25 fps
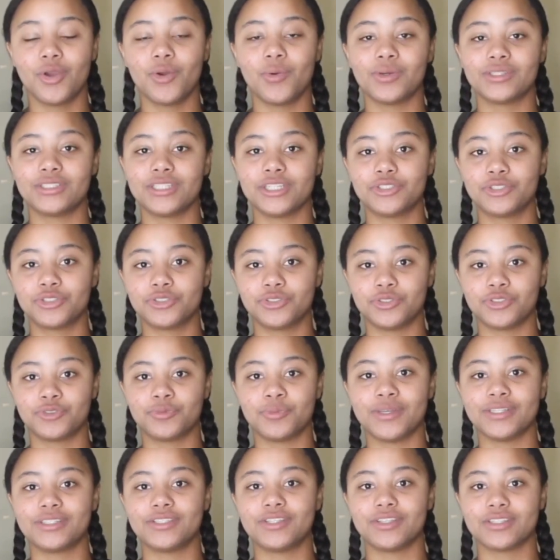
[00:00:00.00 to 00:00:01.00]
who has
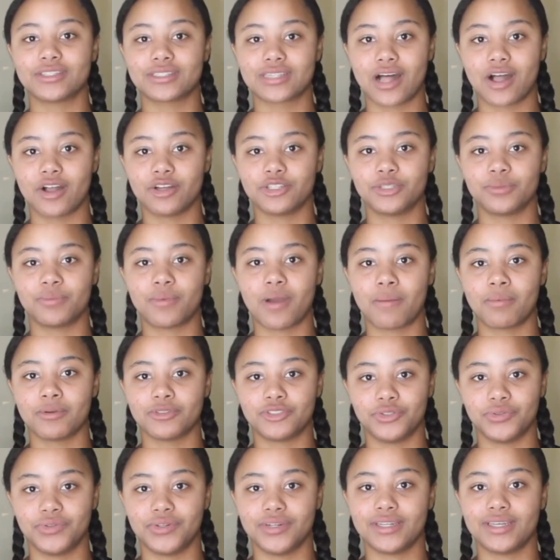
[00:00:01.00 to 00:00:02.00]
introduced me to the scholarship
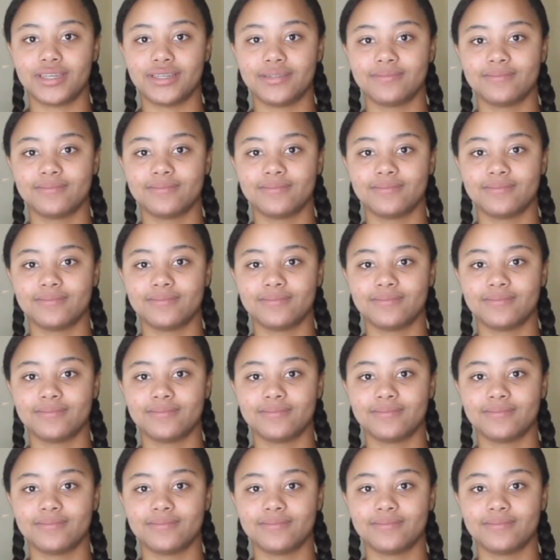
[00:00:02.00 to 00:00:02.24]
opportunity.